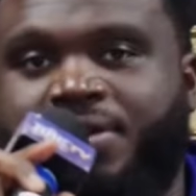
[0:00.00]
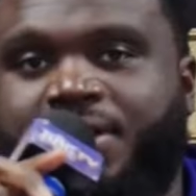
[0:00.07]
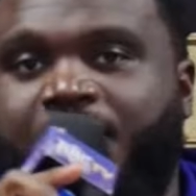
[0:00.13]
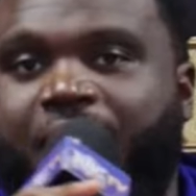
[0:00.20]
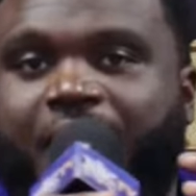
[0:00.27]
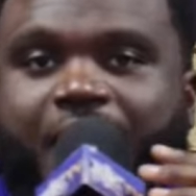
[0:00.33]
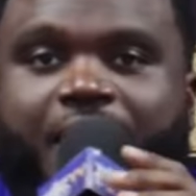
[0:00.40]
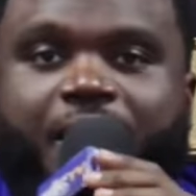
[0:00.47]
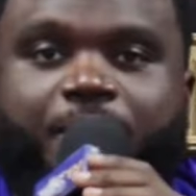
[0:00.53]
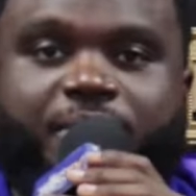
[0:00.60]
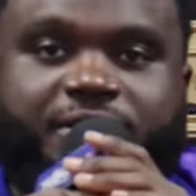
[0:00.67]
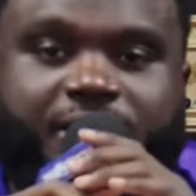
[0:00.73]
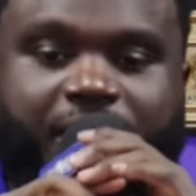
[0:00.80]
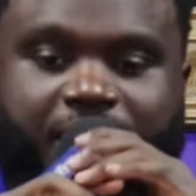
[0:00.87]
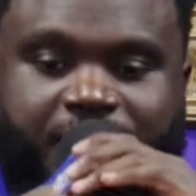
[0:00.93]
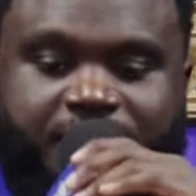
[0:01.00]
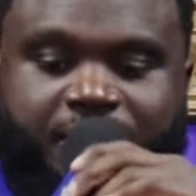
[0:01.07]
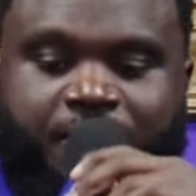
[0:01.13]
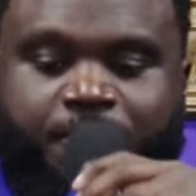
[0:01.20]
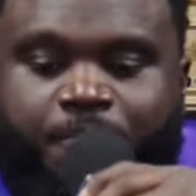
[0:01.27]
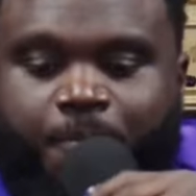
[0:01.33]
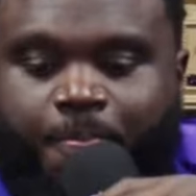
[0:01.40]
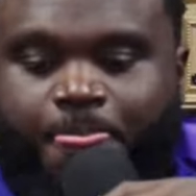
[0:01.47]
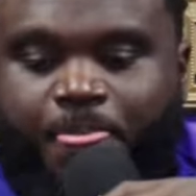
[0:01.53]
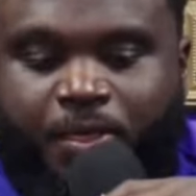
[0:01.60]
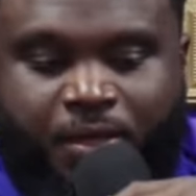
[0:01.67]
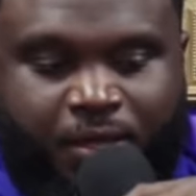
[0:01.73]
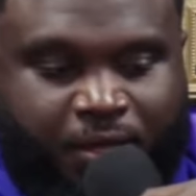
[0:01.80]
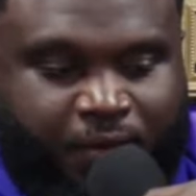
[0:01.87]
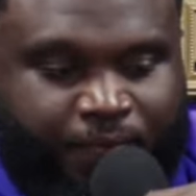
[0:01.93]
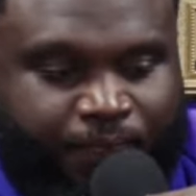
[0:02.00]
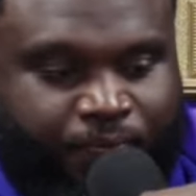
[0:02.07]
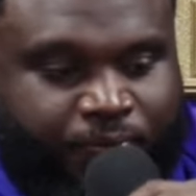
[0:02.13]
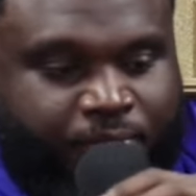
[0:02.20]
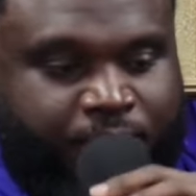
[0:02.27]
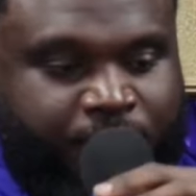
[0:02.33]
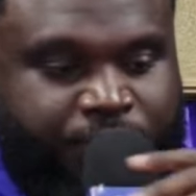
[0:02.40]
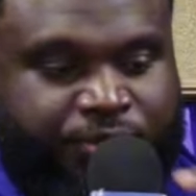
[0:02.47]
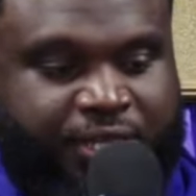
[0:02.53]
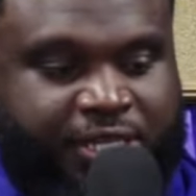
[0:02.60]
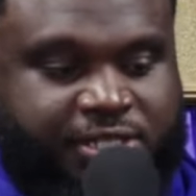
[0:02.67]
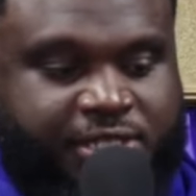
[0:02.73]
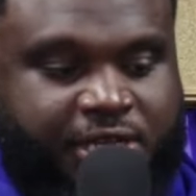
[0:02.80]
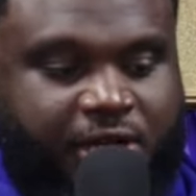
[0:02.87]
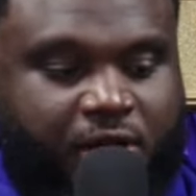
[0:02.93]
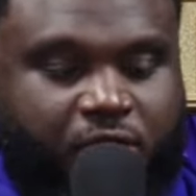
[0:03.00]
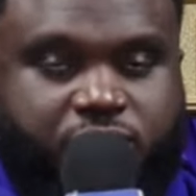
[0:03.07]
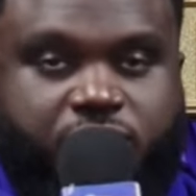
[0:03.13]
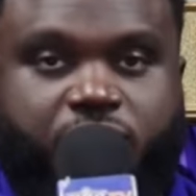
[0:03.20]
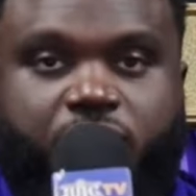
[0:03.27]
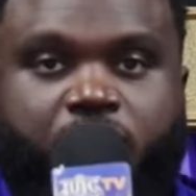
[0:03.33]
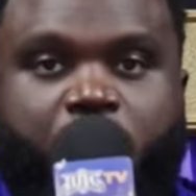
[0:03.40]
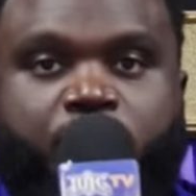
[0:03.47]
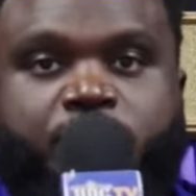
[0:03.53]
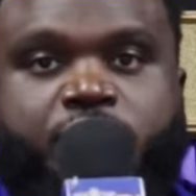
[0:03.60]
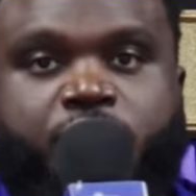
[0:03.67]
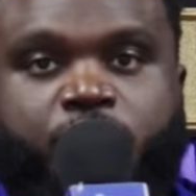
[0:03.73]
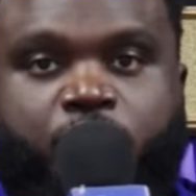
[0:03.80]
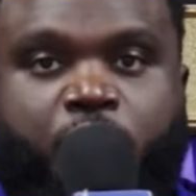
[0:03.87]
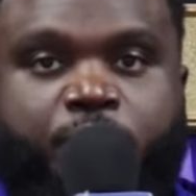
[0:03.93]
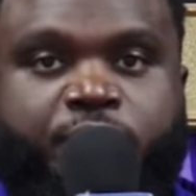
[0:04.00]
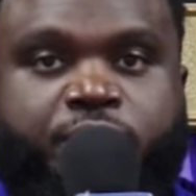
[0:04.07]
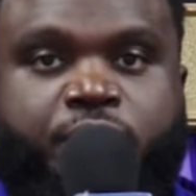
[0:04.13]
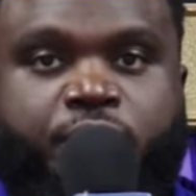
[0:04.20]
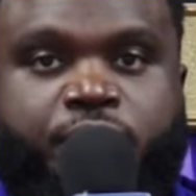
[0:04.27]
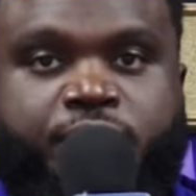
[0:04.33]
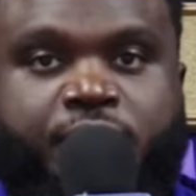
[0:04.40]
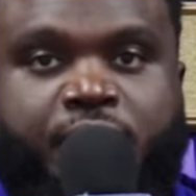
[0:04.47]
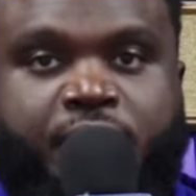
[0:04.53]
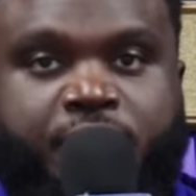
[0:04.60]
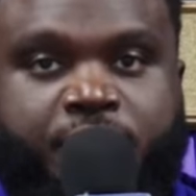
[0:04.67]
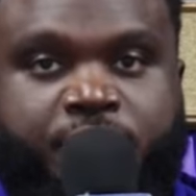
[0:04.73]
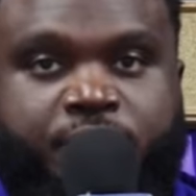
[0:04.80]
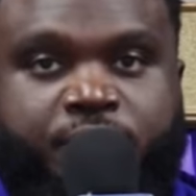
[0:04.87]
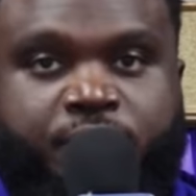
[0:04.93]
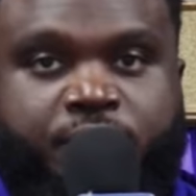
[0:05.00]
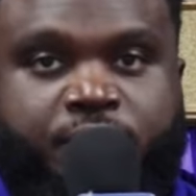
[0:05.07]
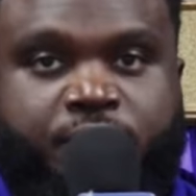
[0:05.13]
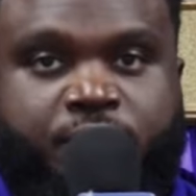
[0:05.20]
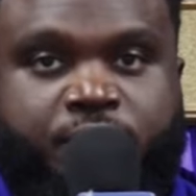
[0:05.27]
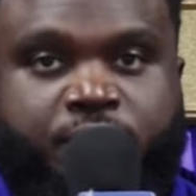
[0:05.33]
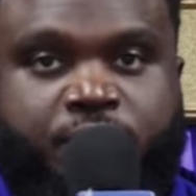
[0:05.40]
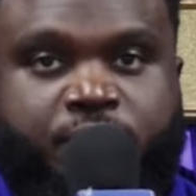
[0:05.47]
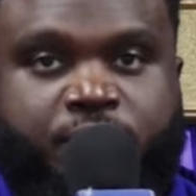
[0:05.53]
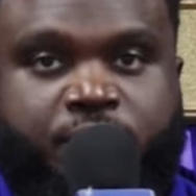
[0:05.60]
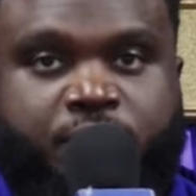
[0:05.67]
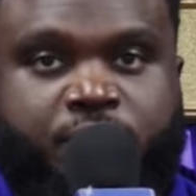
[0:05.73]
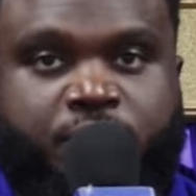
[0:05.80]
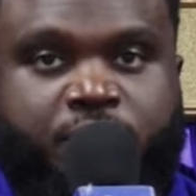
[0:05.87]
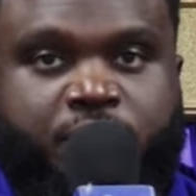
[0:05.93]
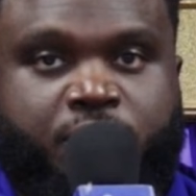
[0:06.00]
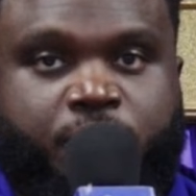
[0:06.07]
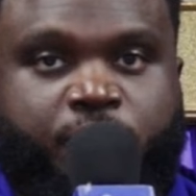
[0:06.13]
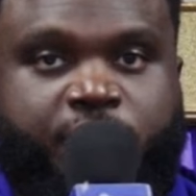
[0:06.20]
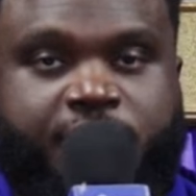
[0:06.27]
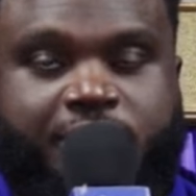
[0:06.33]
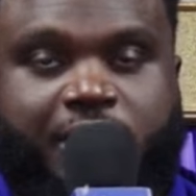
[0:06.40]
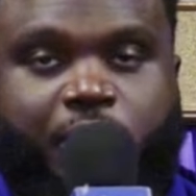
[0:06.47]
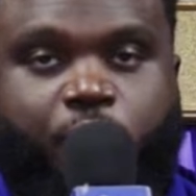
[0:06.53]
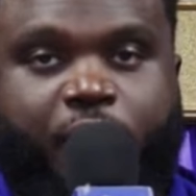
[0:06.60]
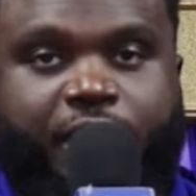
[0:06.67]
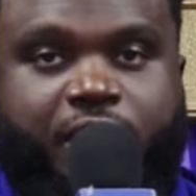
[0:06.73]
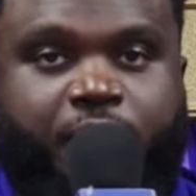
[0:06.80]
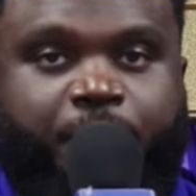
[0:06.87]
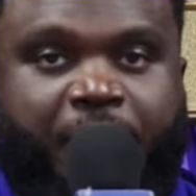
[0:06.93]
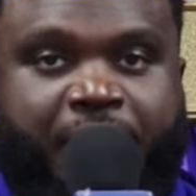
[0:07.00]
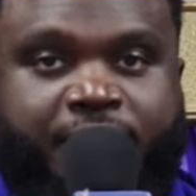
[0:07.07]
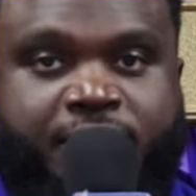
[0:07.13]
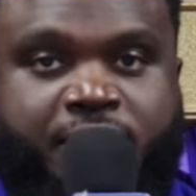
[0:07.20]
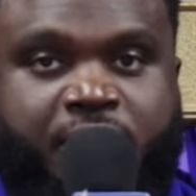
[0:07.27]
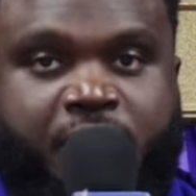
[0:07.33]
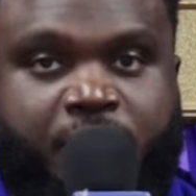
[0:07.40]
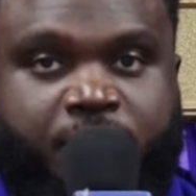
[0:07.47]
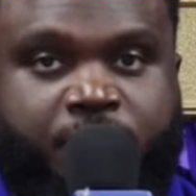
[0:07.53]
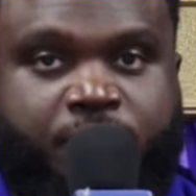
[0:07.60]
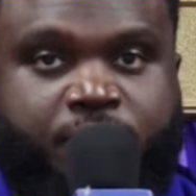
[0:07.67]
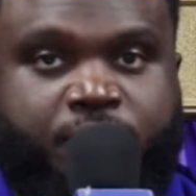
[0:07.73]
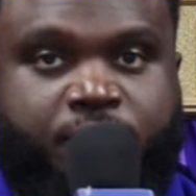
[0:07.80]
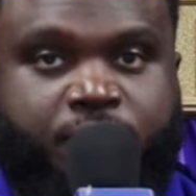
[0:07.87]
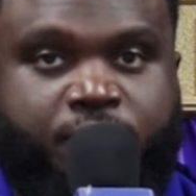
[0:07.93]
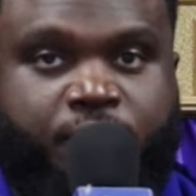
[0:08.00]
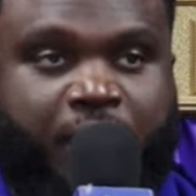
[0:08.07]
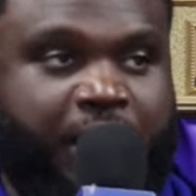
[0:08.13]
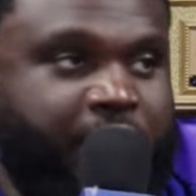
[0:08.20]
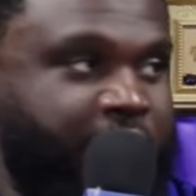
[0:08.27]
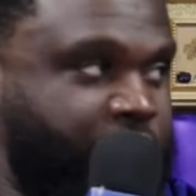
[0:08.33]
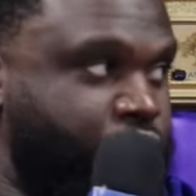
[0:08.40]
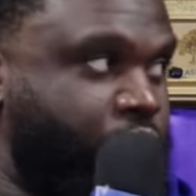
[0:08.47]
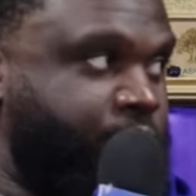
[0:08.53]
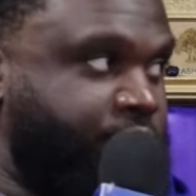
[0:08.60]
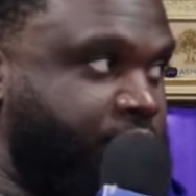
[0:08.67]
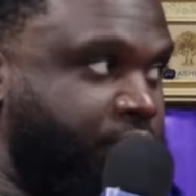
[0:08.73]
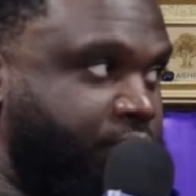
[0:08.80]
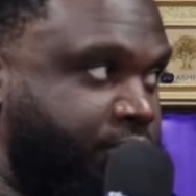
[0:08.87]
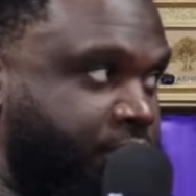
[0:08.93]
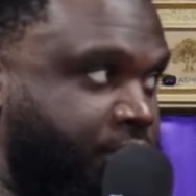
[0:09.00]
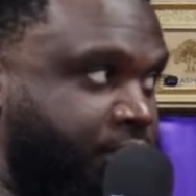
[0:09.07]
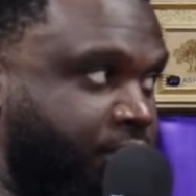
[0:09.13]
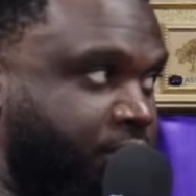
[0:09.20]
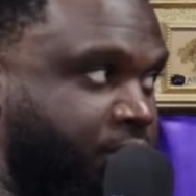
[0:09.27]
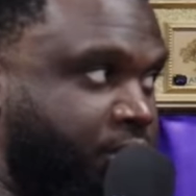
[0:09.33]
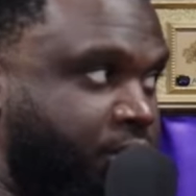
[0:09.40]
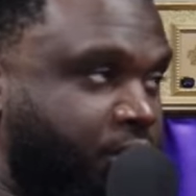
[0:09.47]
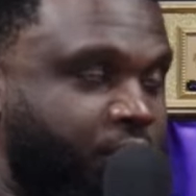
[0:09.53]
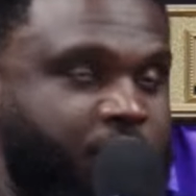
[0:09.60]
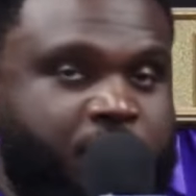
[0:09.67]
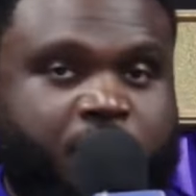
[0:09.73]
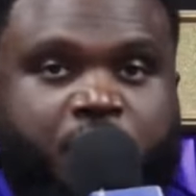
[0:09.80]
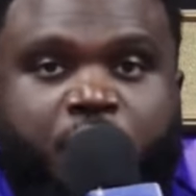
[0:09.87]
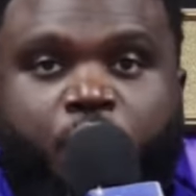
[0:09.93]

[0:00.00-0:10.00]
Hey, I'm gonna tell y'all something. This could also go into Romans 13 when it say wake up out of sleep, right? That's Romans 13. Romans 13. Yeah.